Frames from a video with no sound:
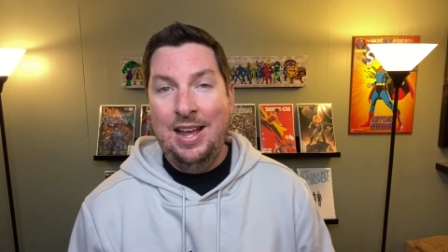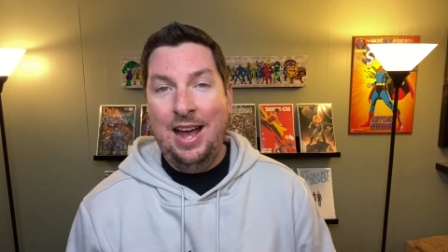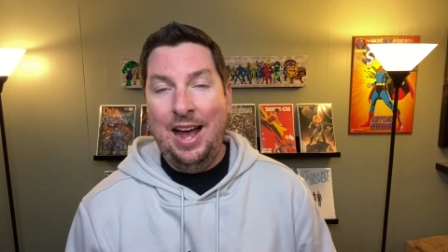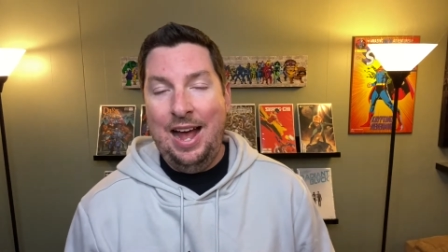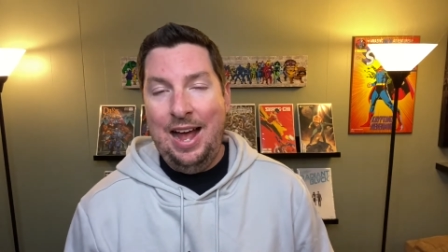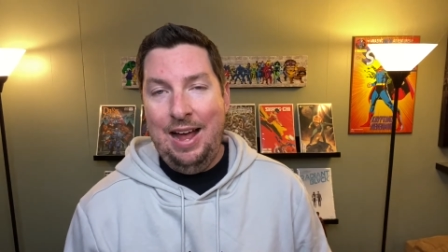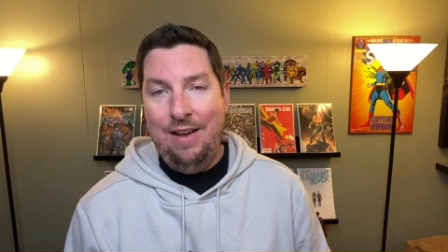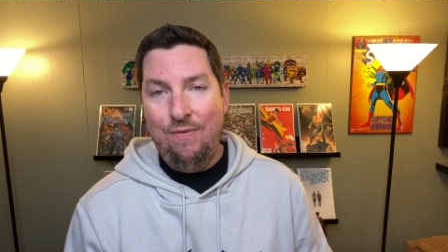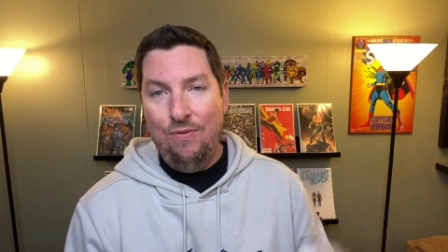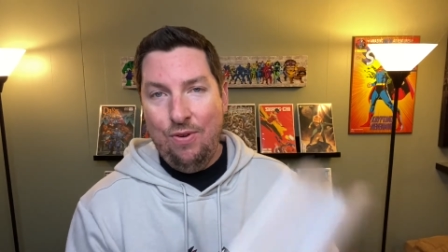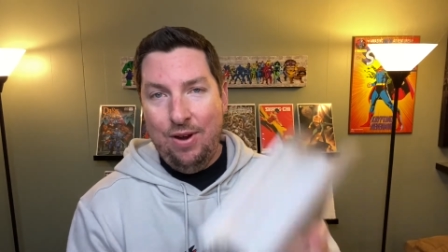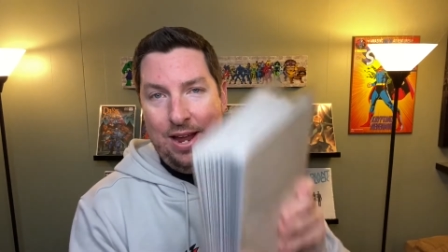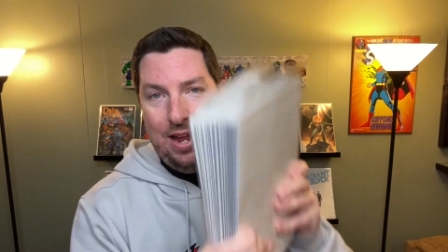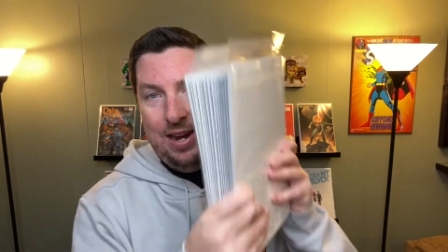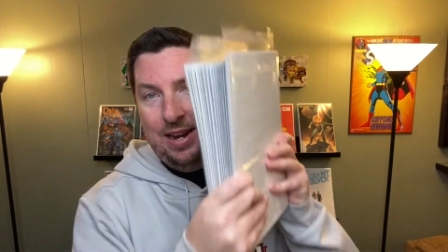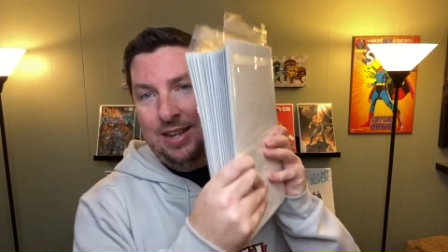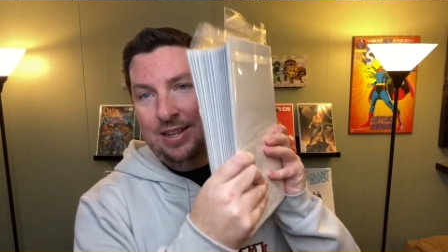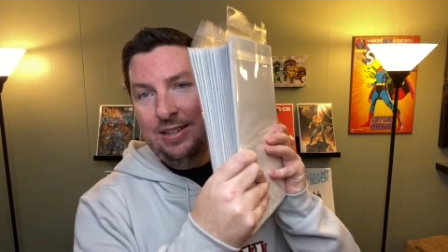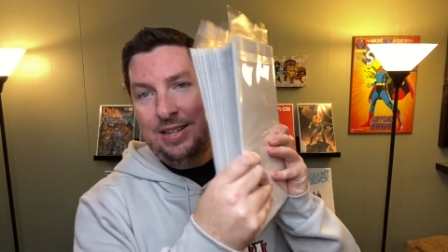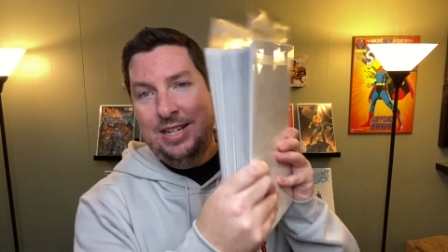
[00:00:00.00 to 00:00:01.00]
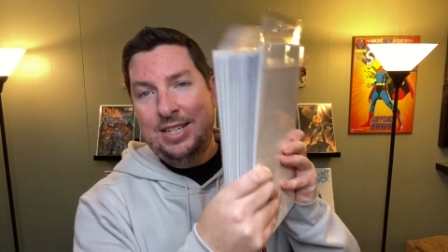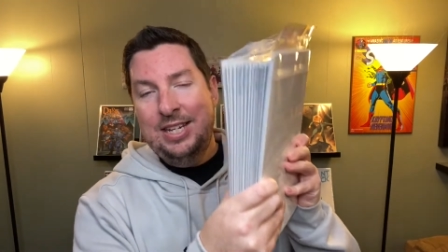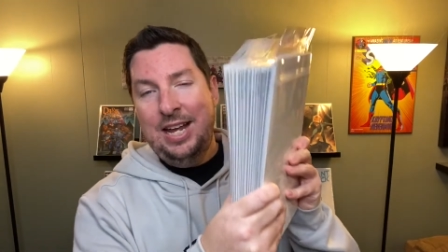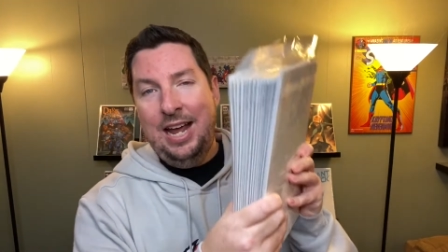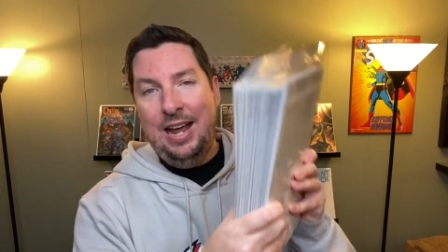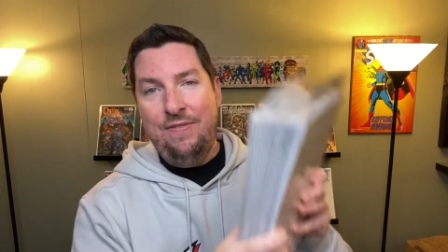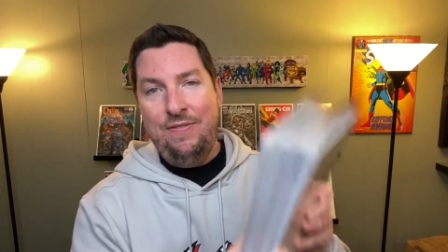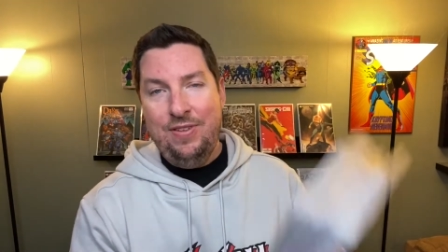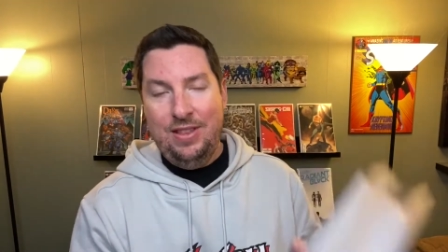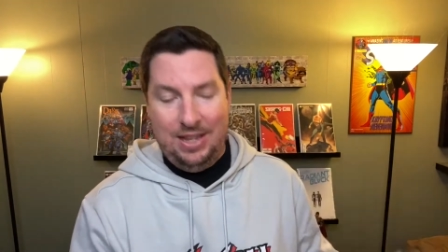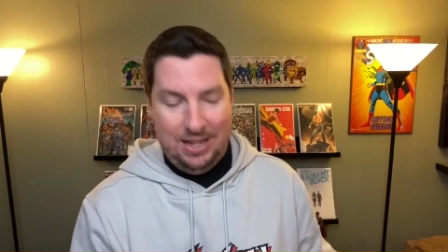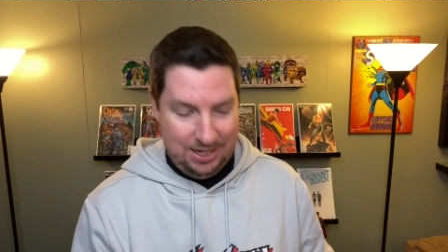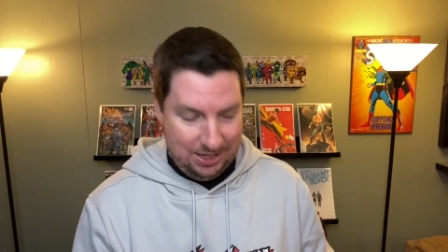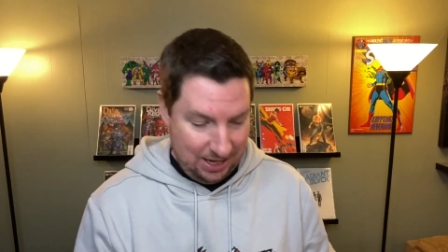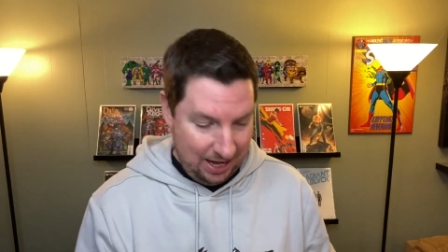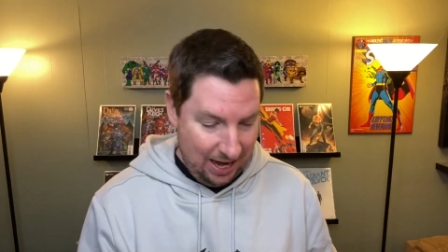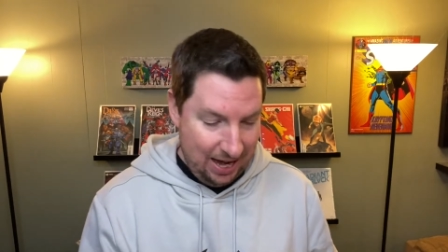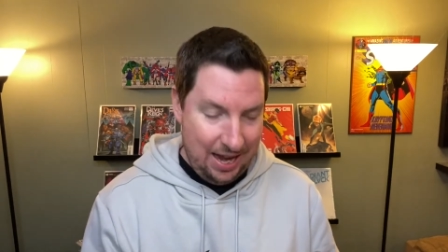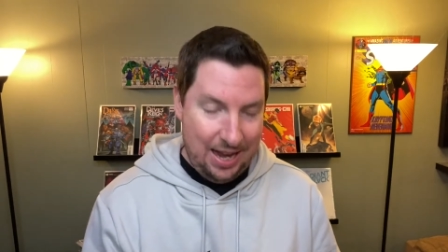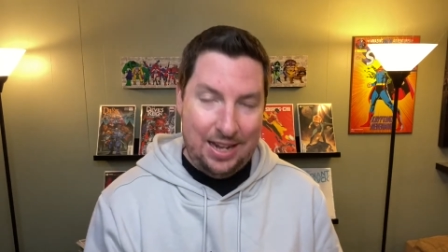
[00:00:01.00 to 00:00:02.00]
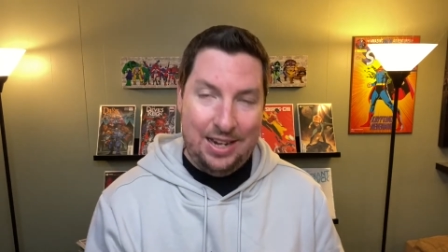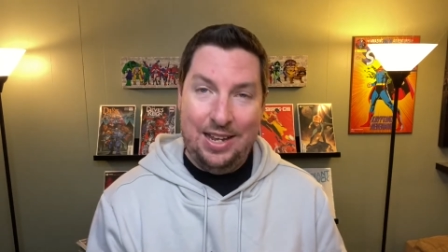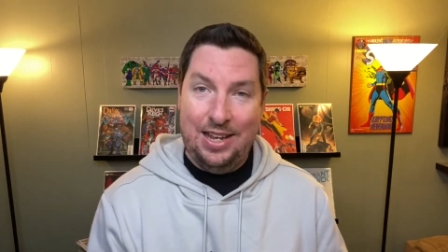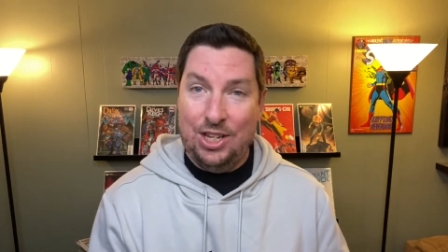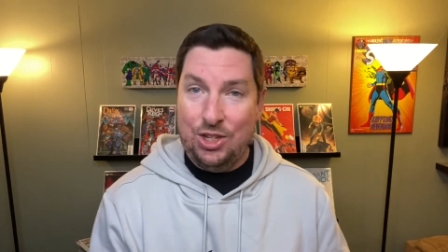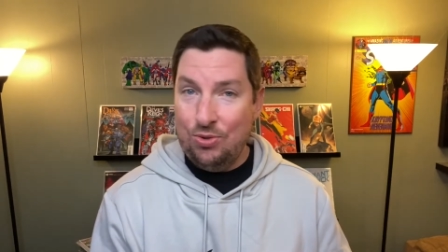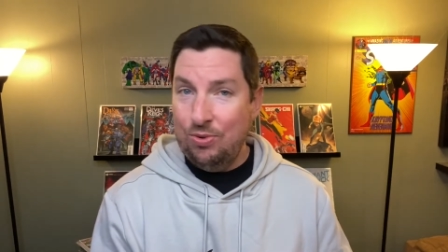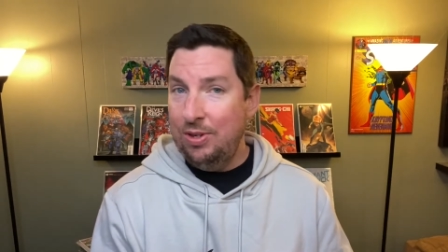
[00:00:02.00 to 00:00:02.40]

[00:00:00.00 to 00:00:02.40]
I've read at least half of these, and it's